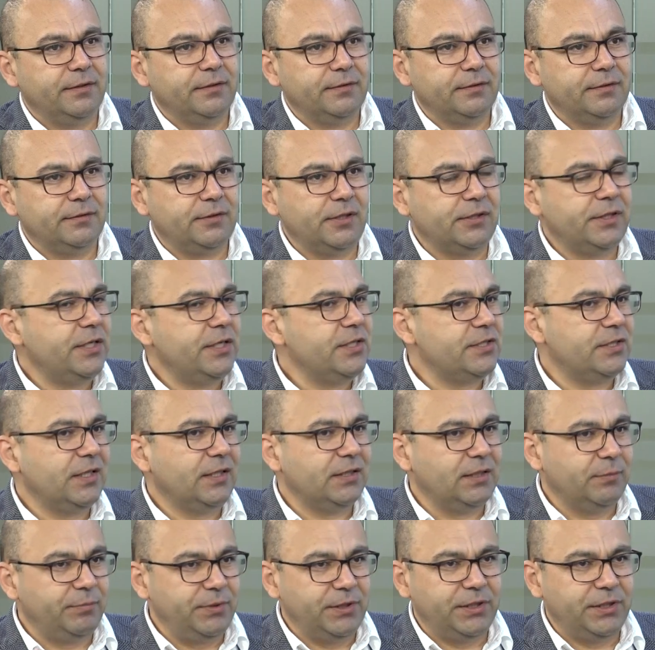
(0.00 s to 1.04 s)
Today is
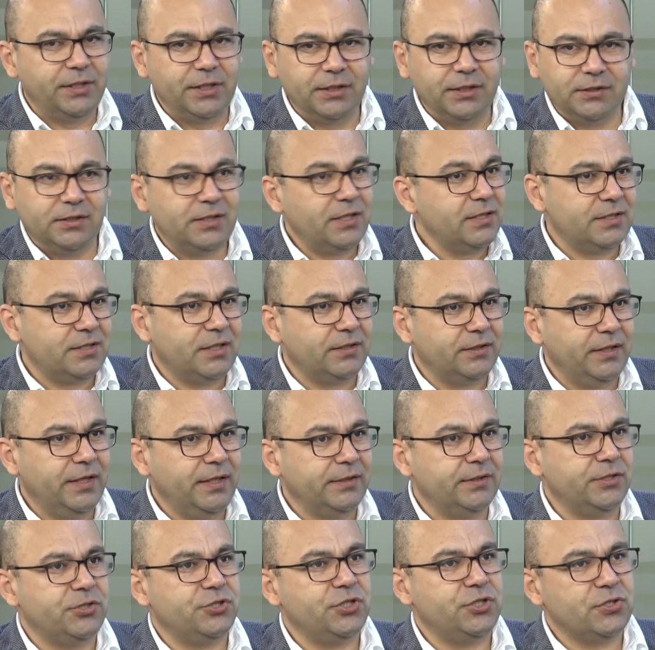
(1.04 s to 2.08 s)
not the beginning, today is not the
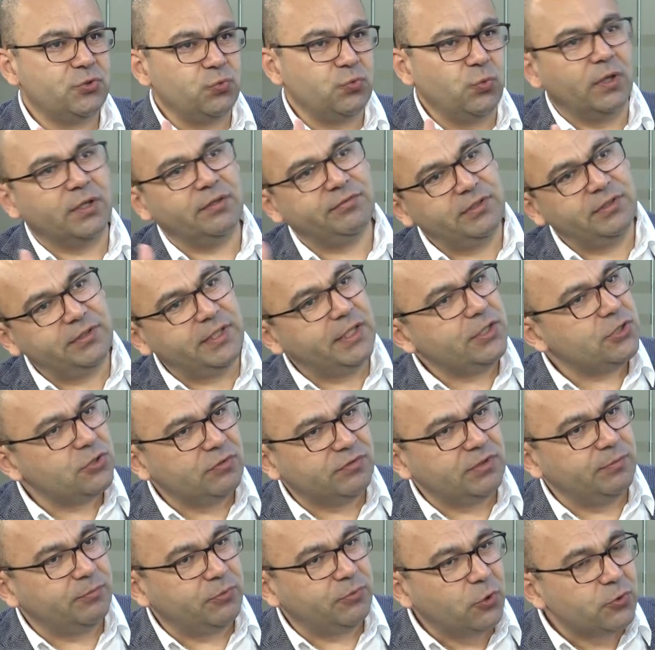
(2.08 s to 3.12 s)
end. It's just one of the days of
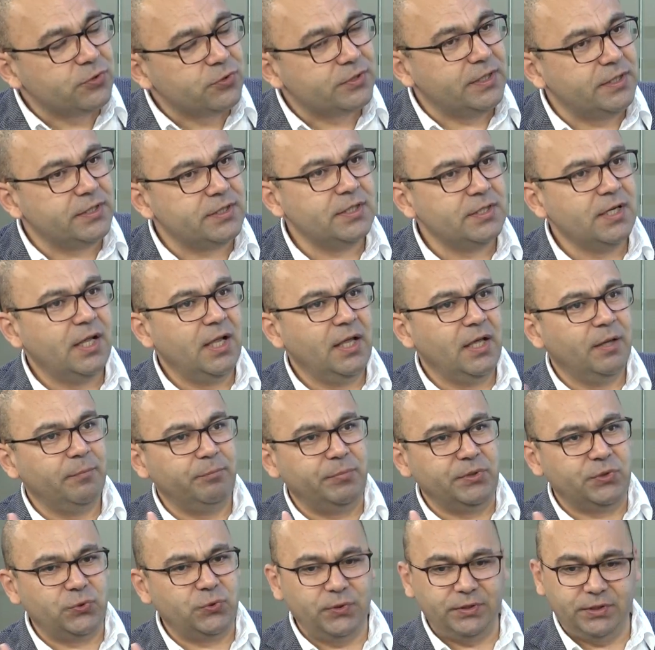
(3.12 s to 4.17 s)
the process
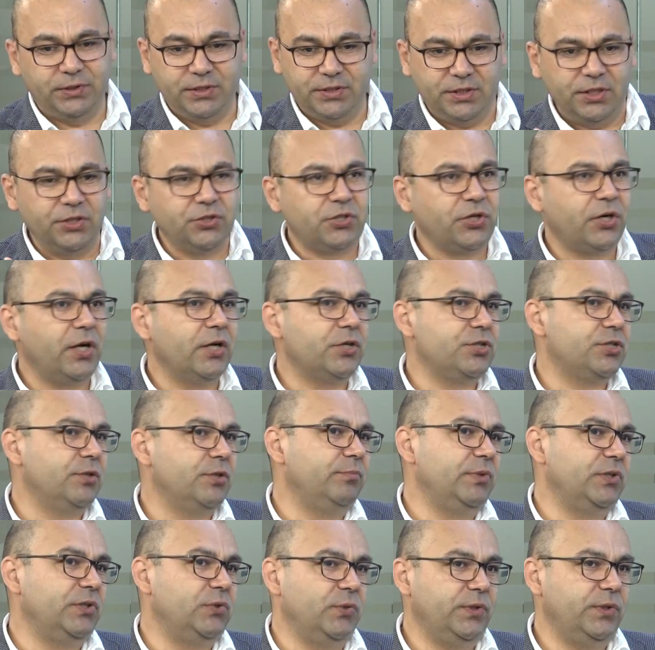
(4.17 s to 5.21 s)
between this interaction
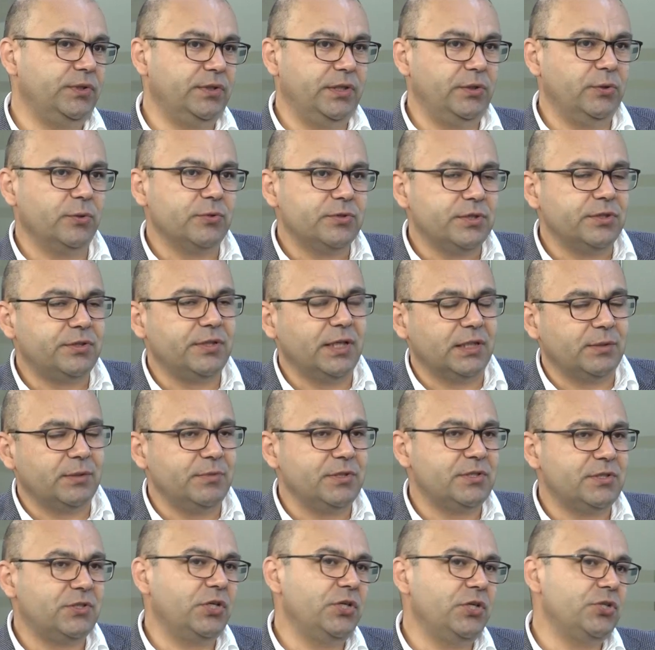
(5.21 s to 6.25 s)
between the city
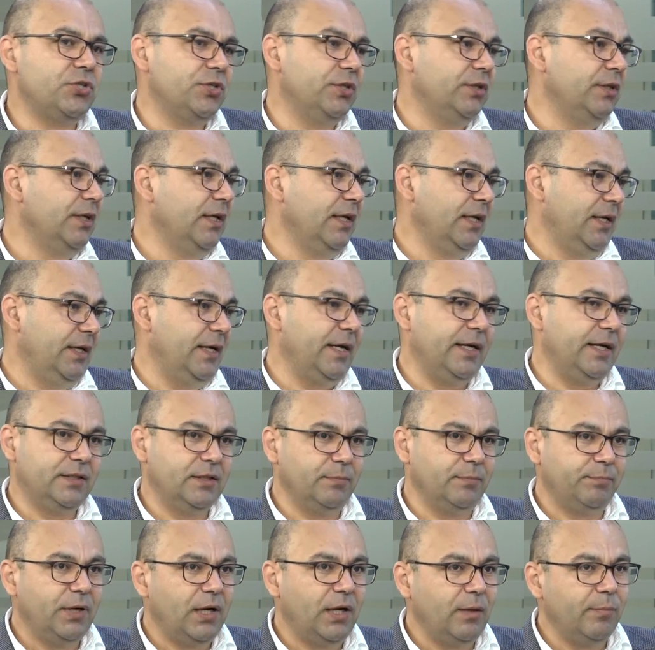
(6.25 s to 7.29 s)
administration and the
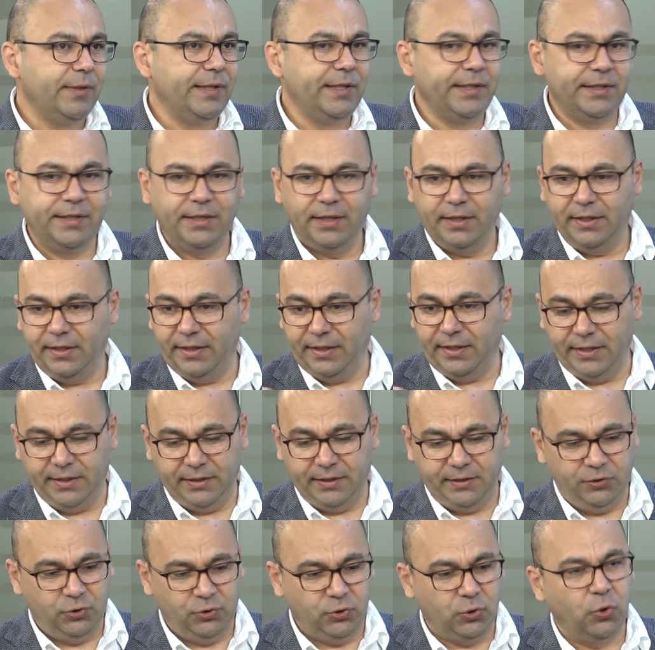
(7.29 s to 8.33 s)
public
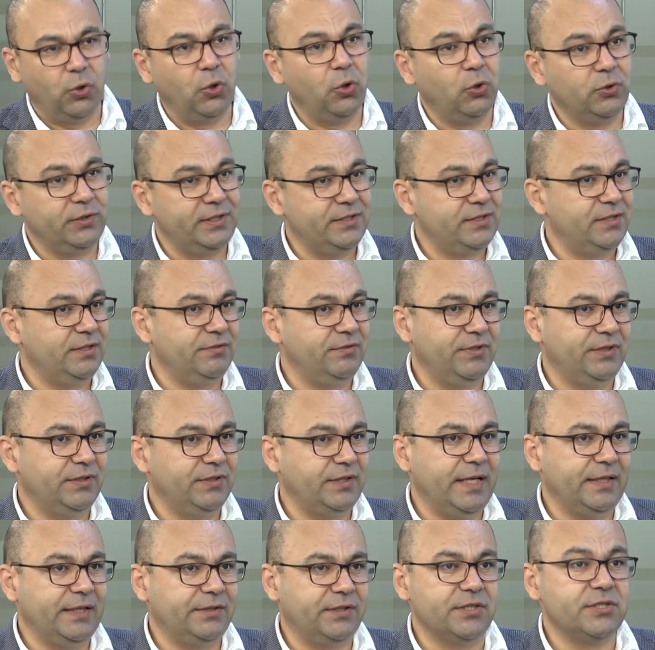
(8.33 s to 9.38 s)
and all these different
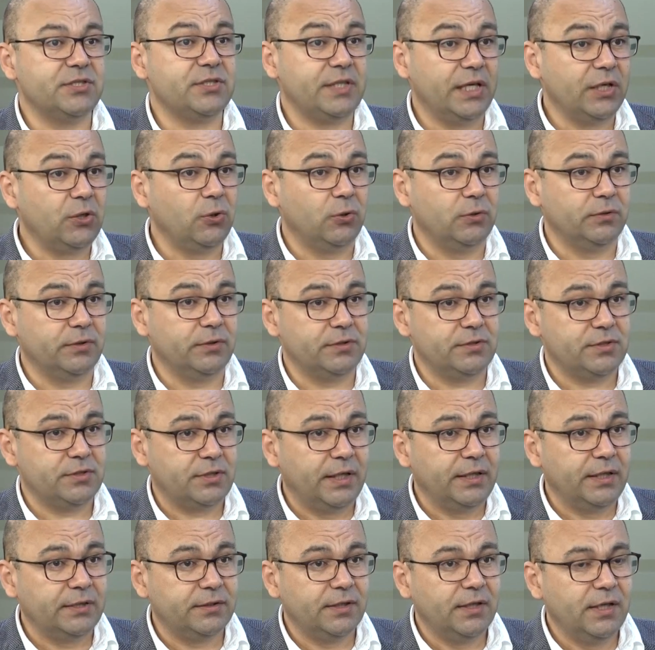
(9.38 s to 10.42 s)
actors, stakeholders,
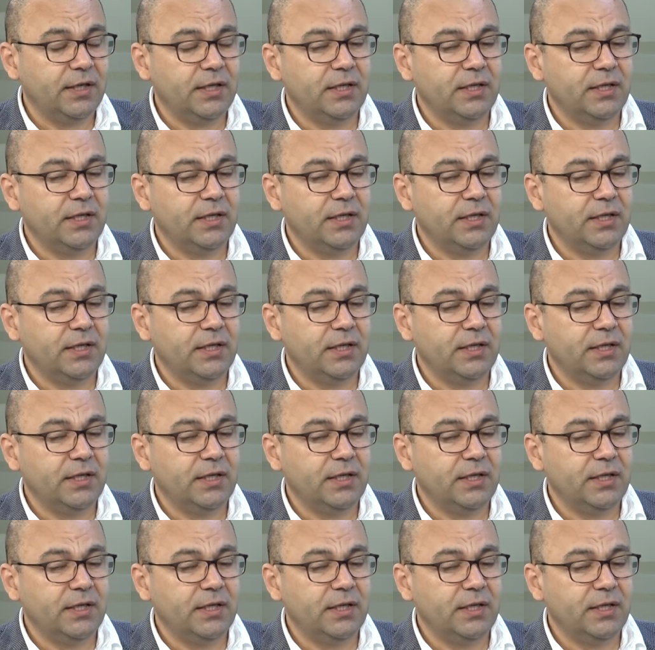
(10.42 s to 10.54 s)
right?